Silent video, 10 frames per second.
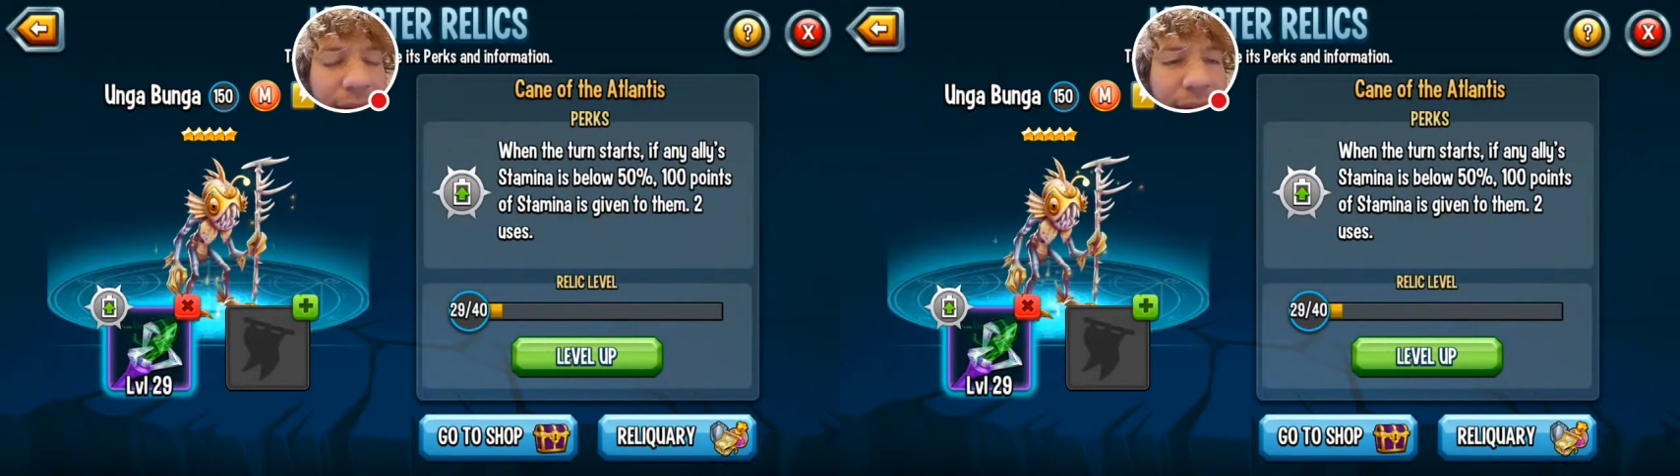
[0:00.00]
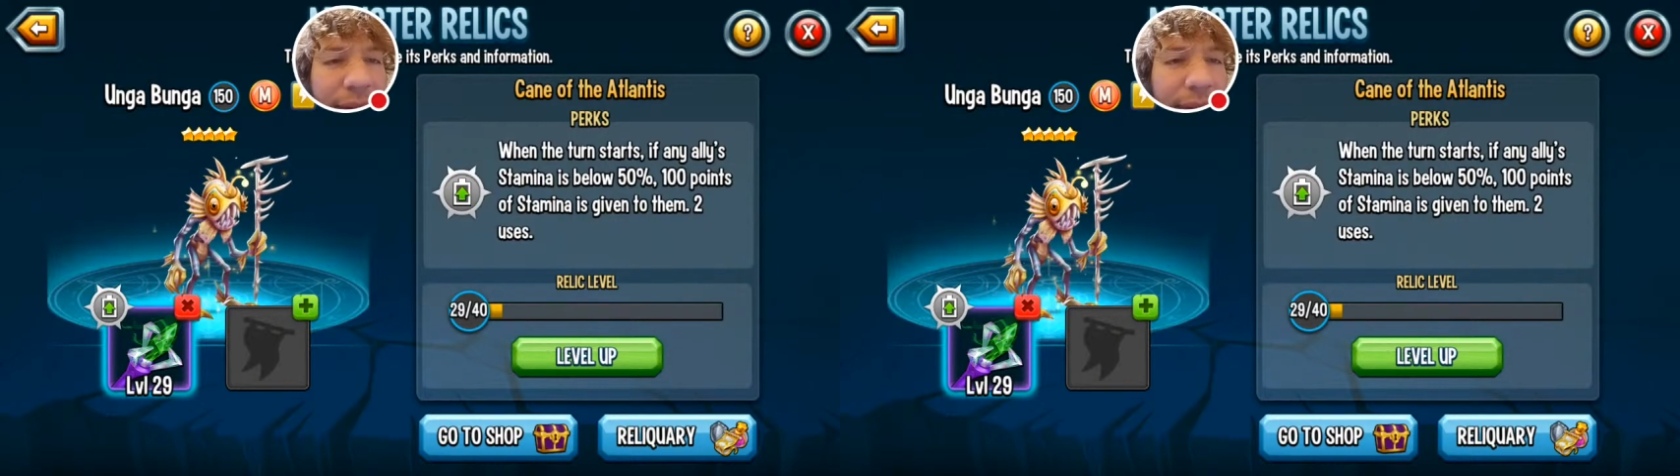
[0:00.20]

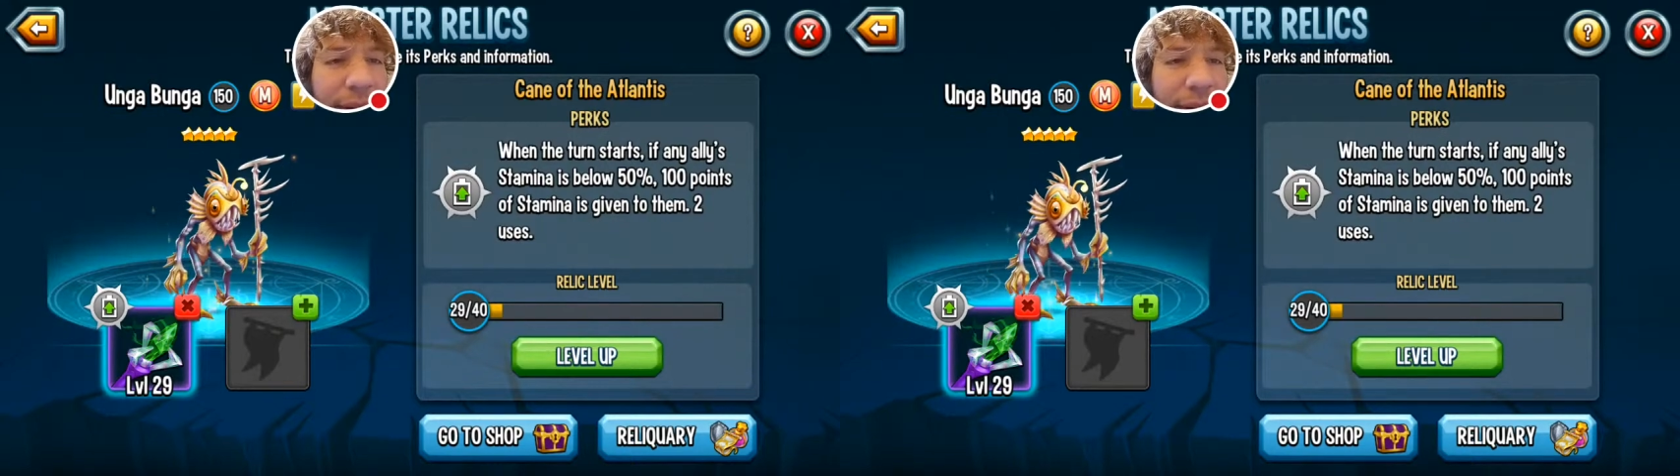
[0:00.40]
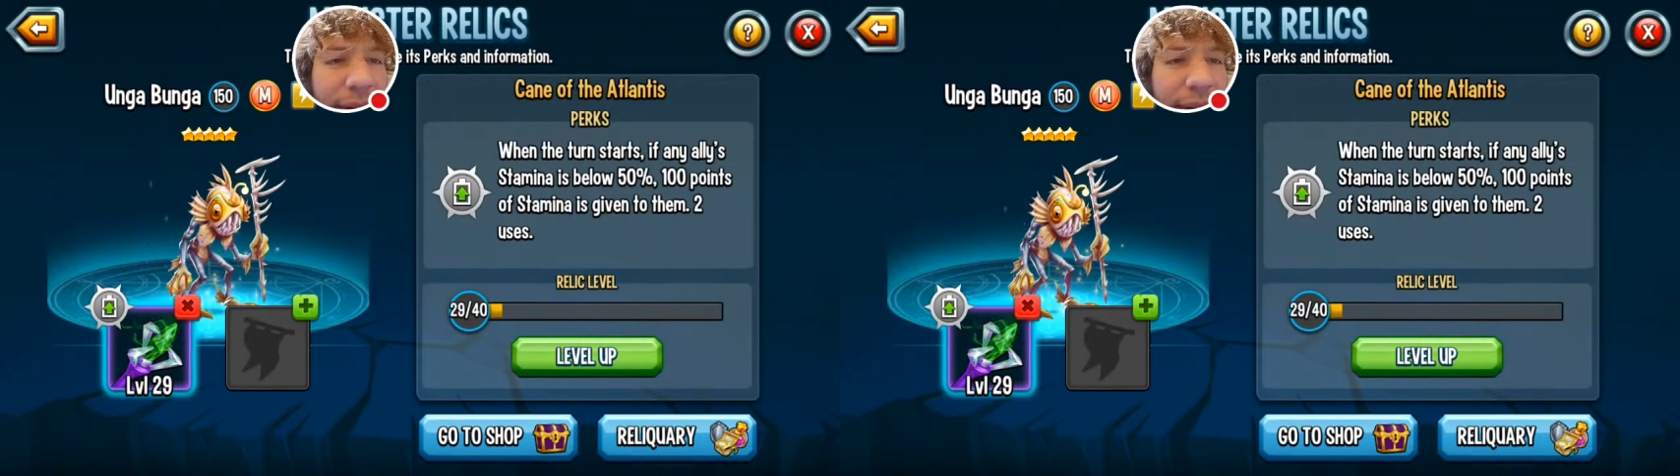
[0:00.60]
thing
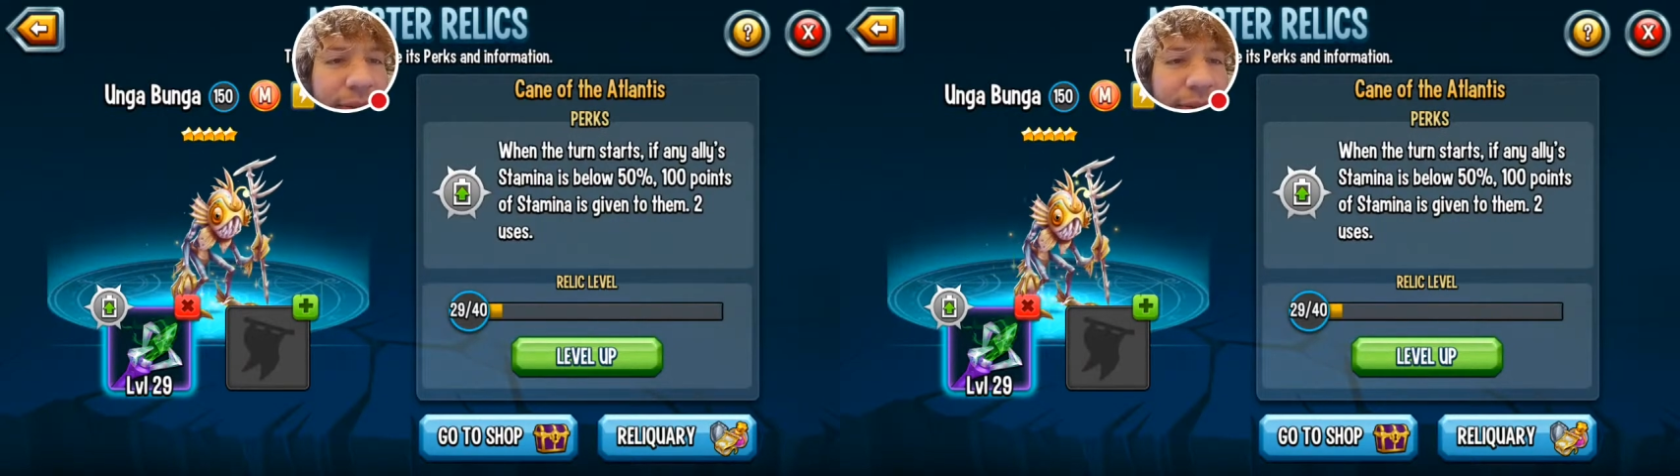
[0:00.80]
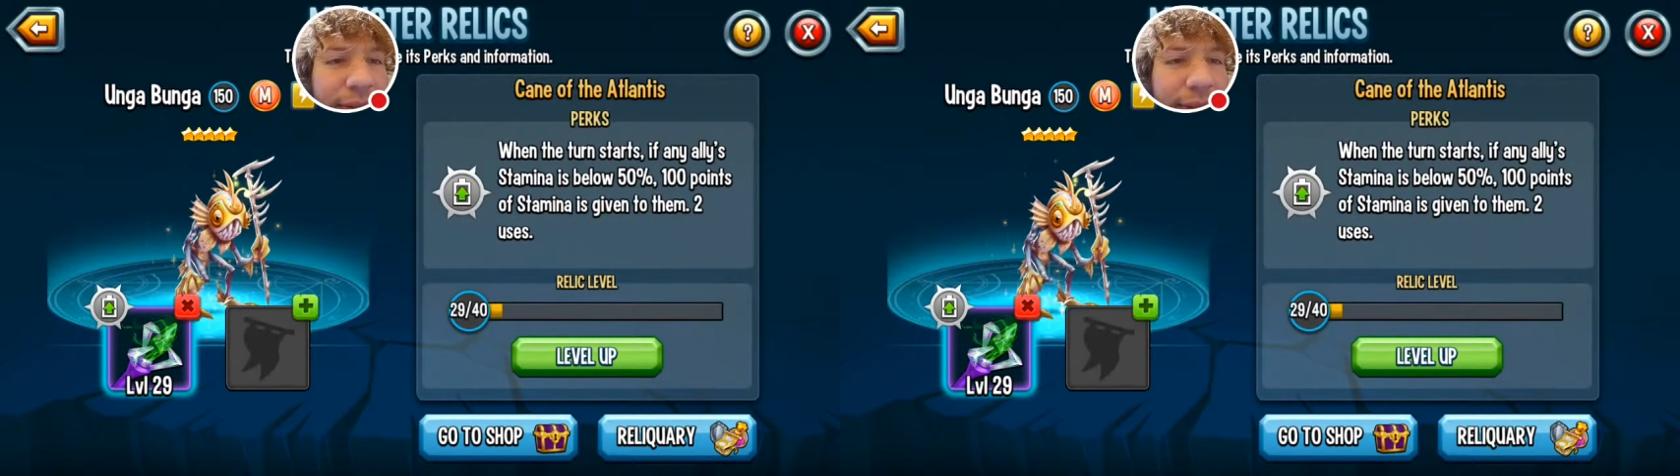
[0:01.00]
why
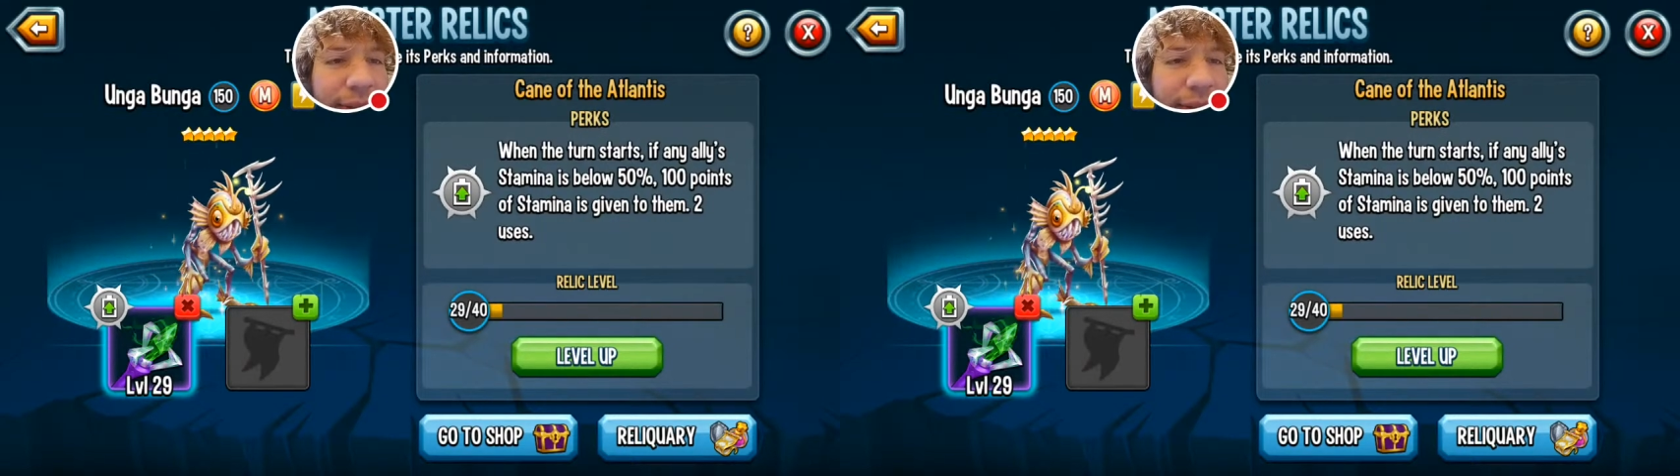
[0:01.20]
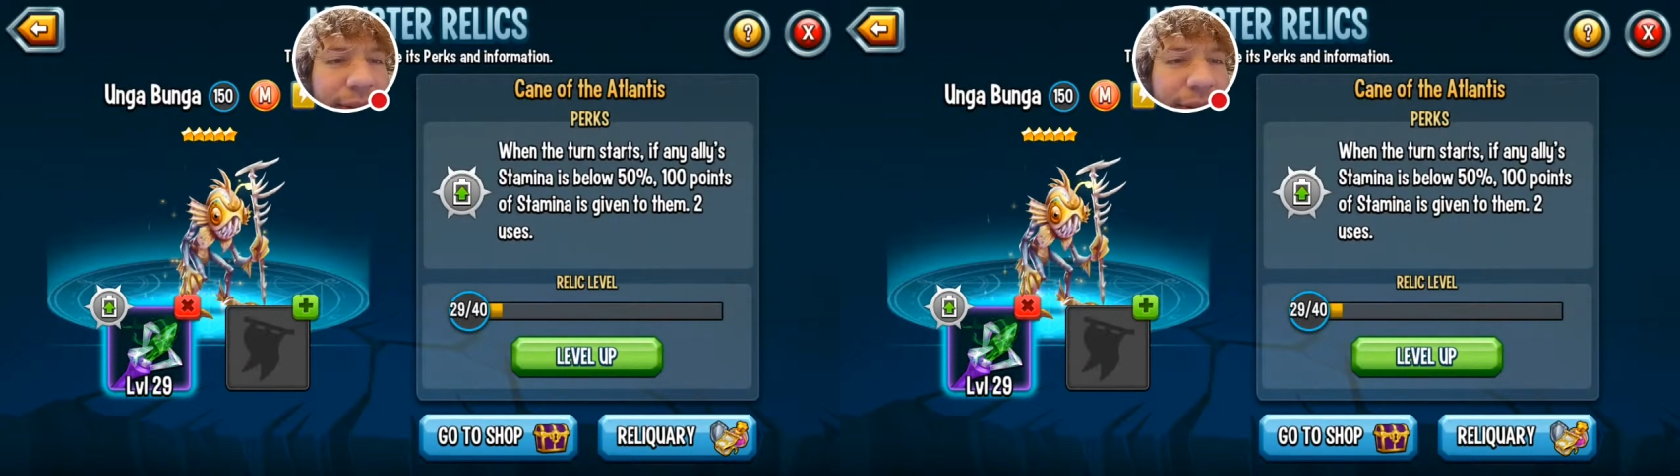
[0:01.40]
he's really
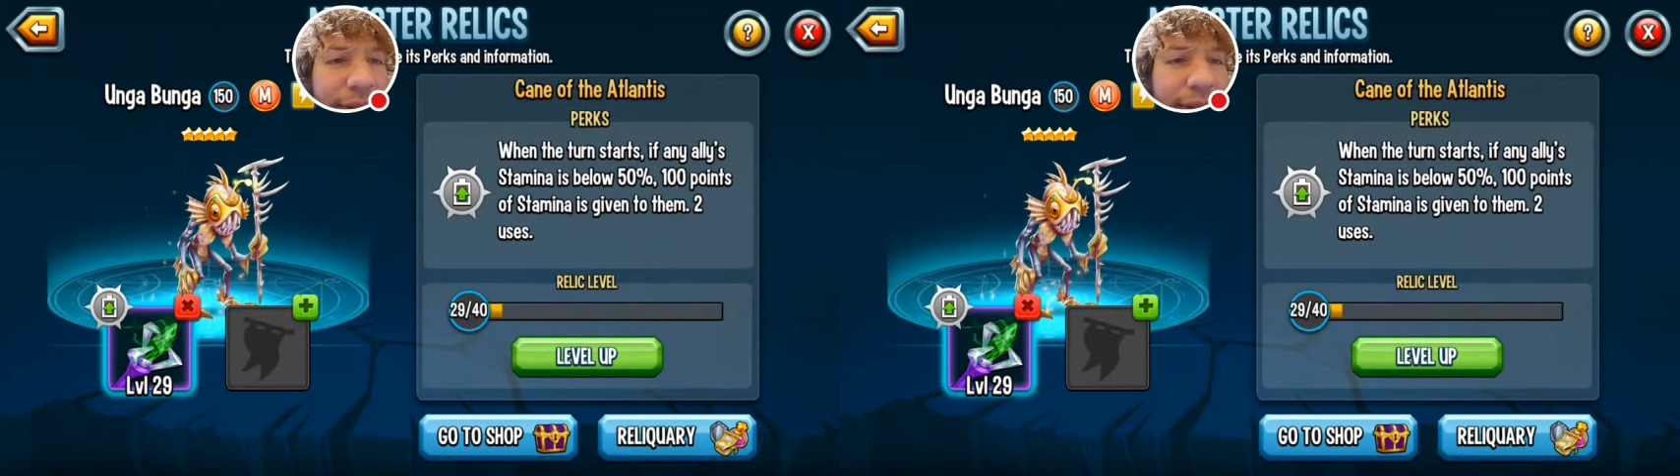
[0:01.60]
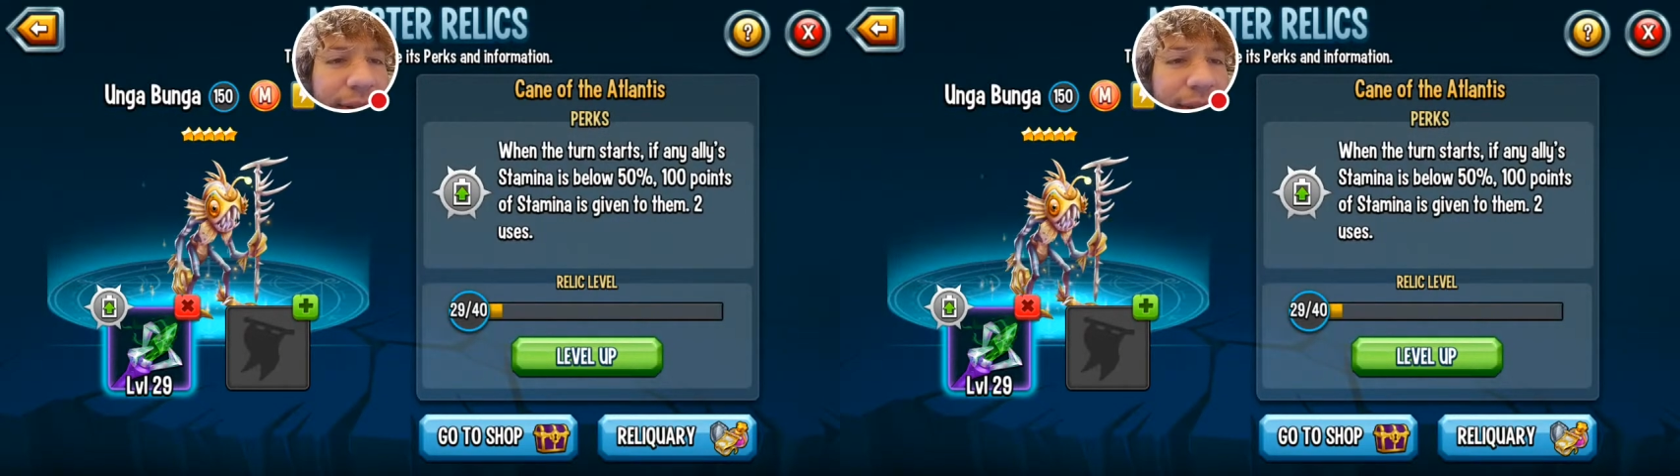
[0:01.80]
good,